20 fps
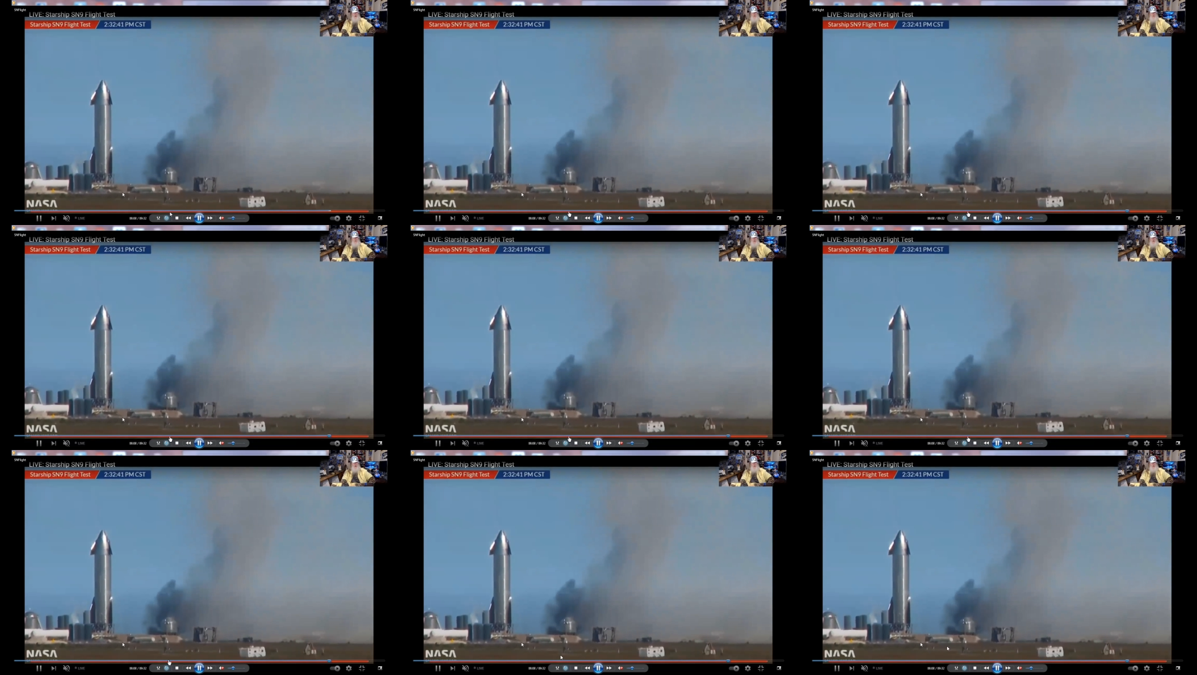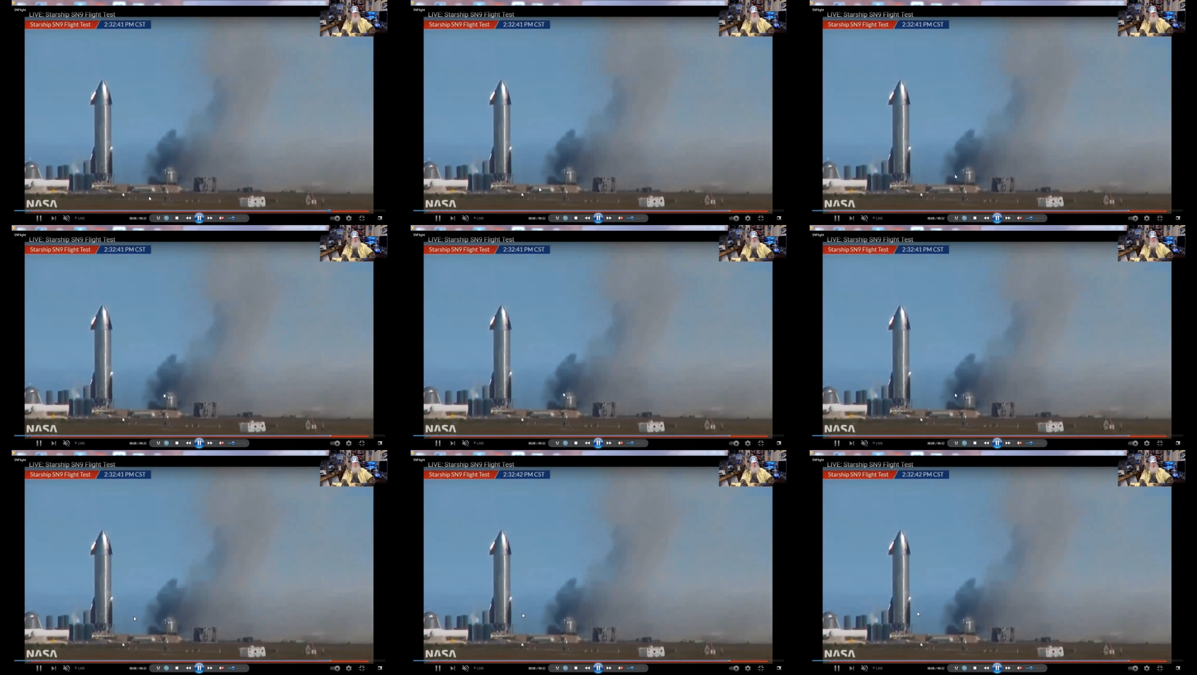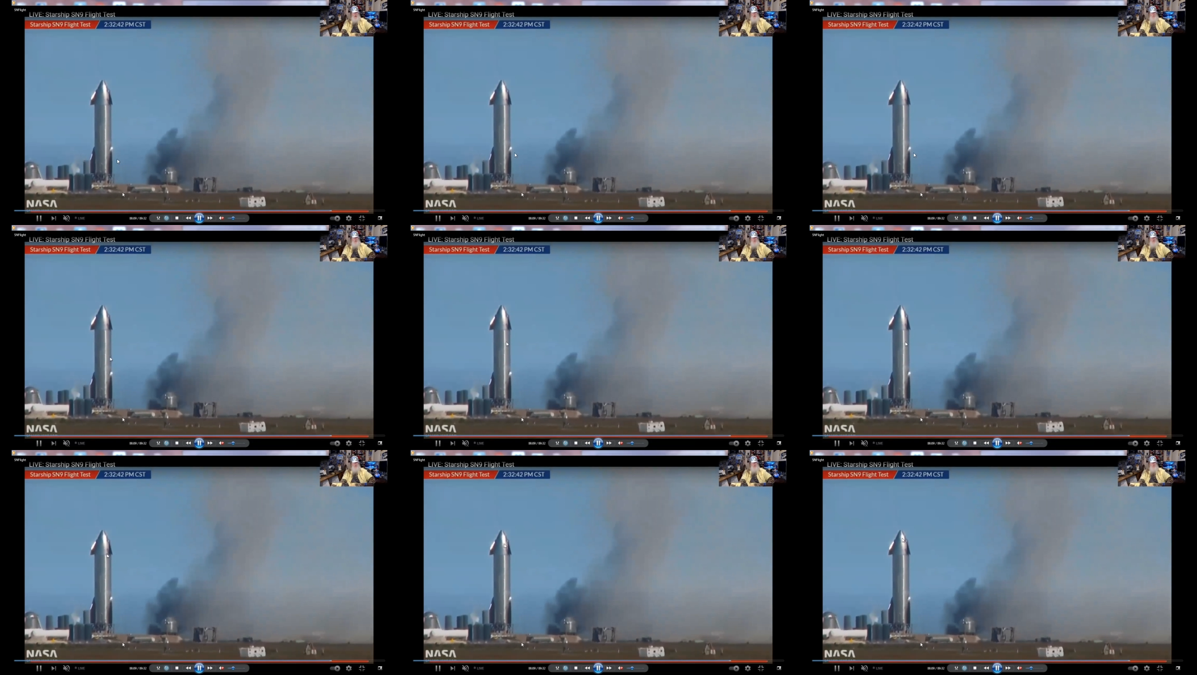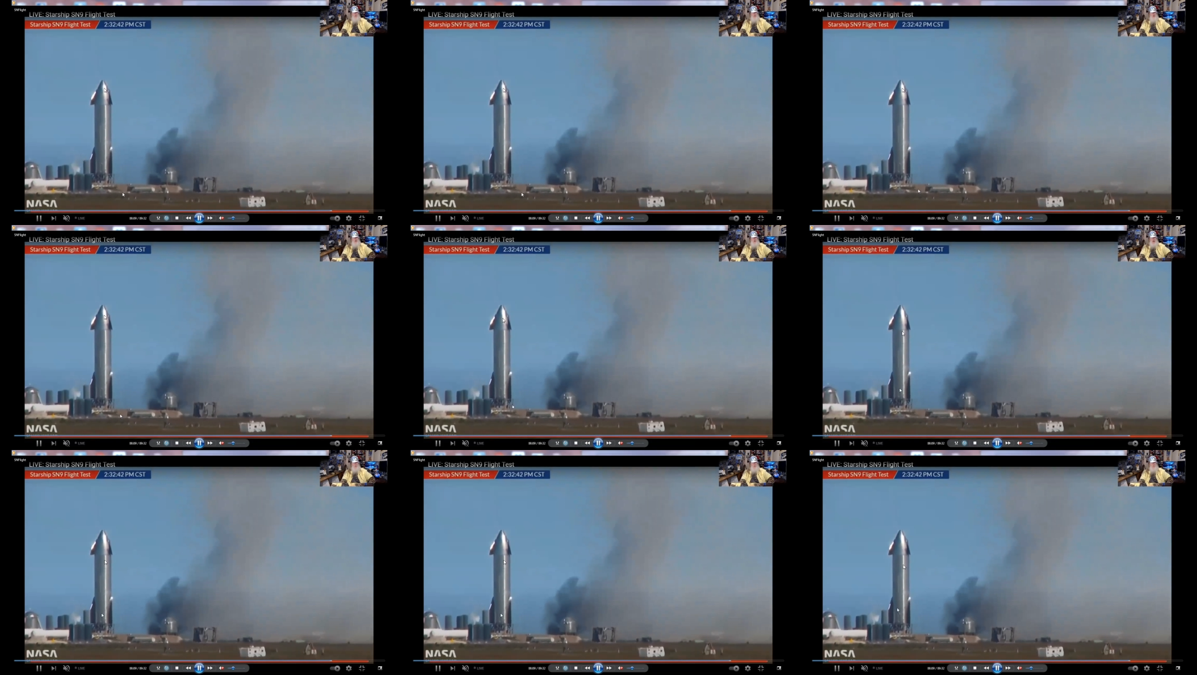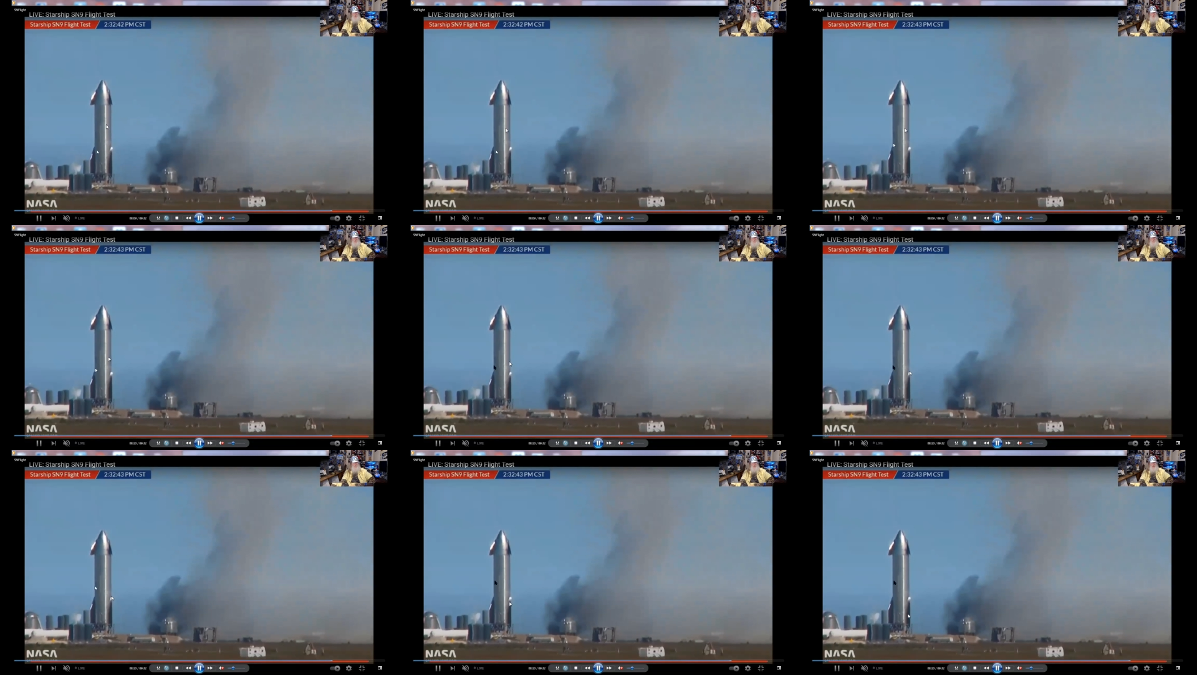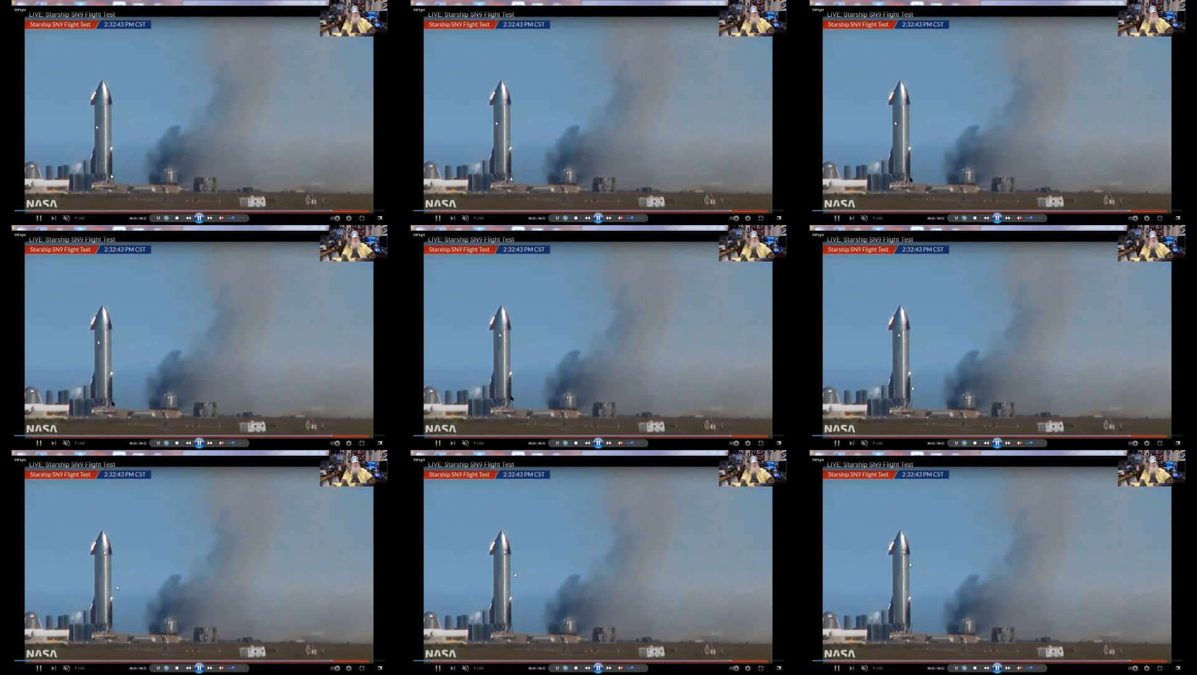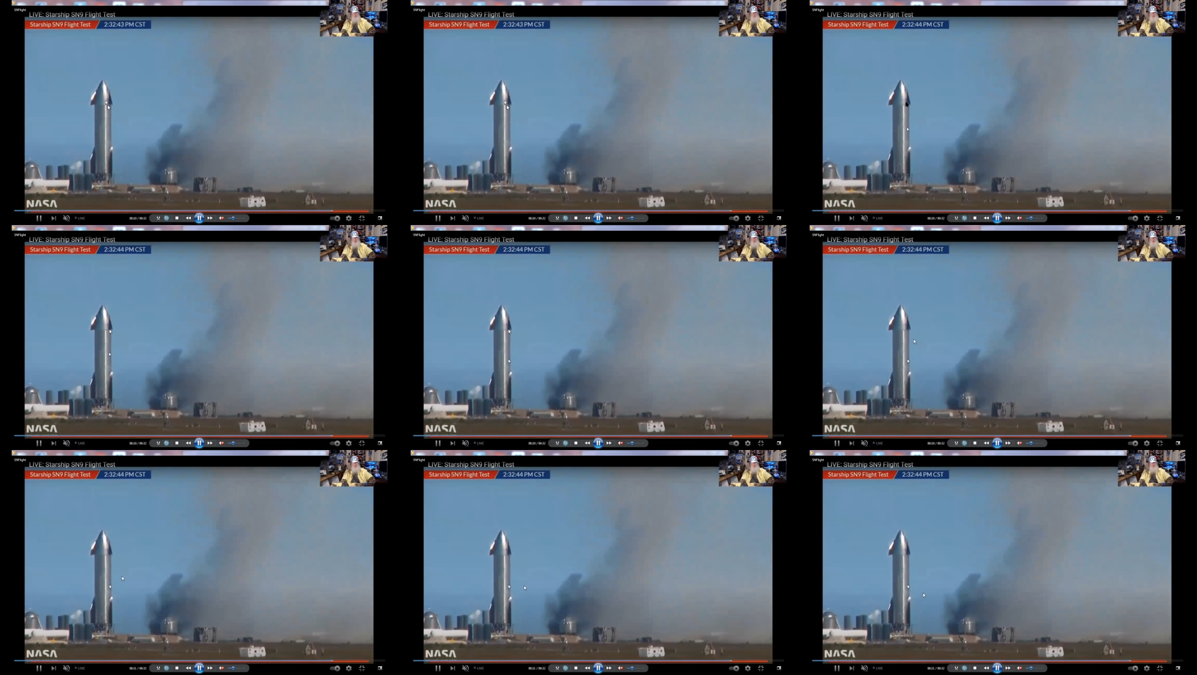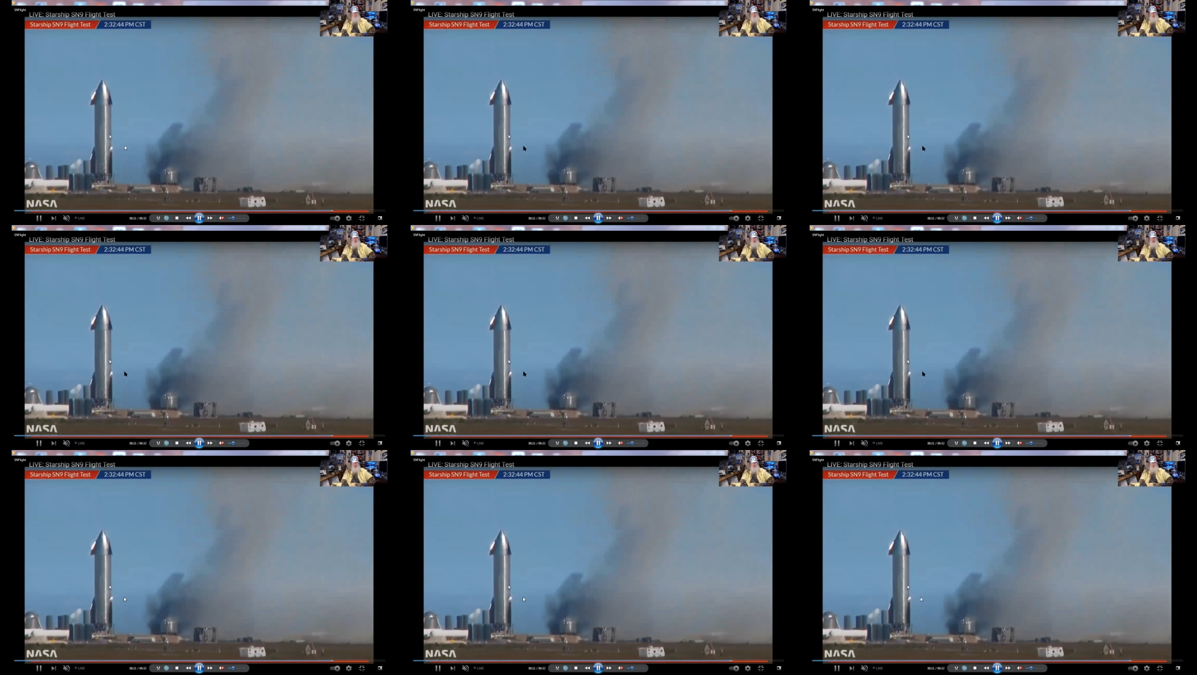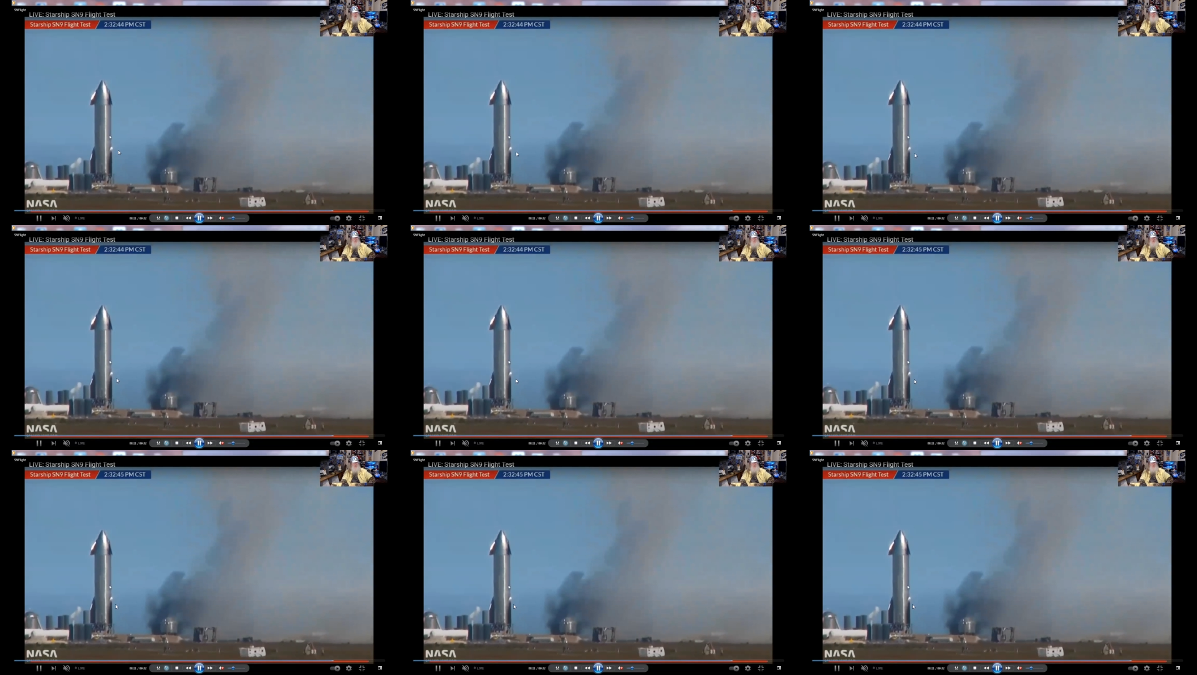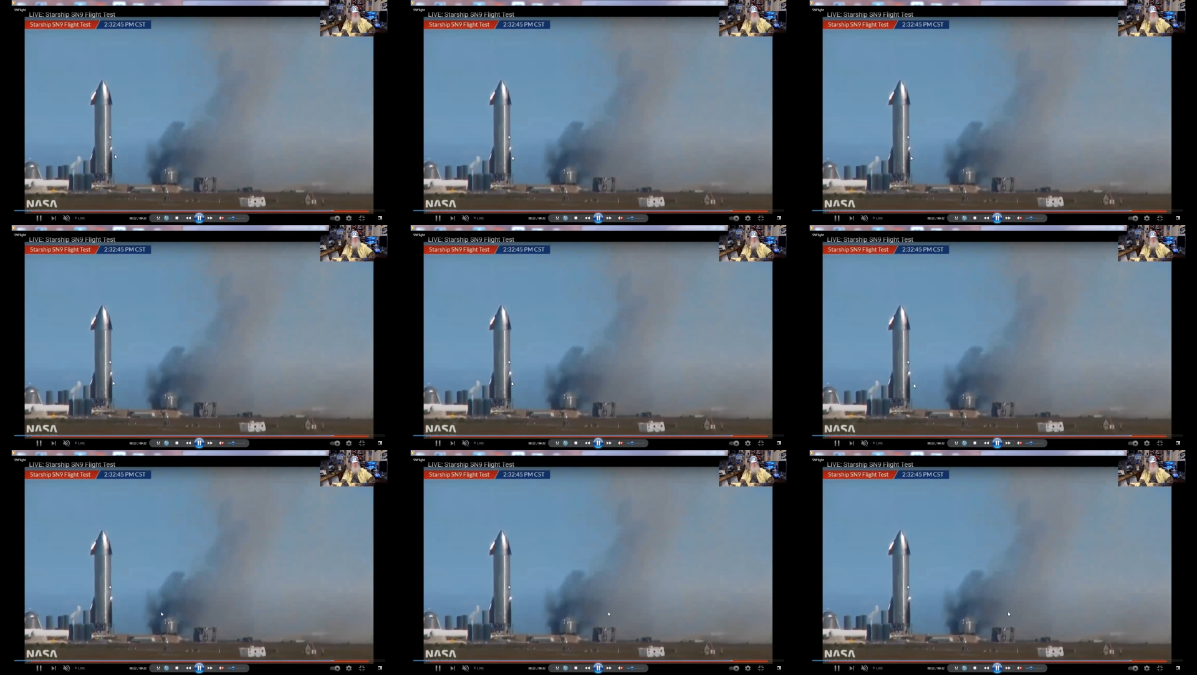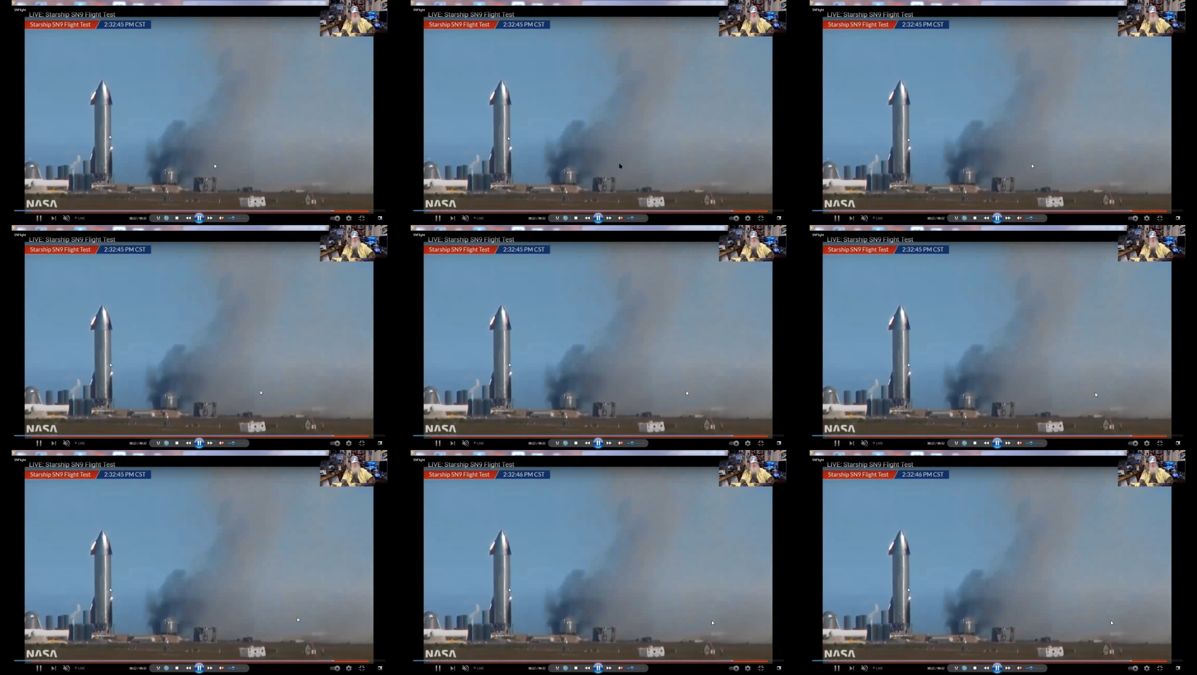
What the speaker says: [unreadable: no face in view]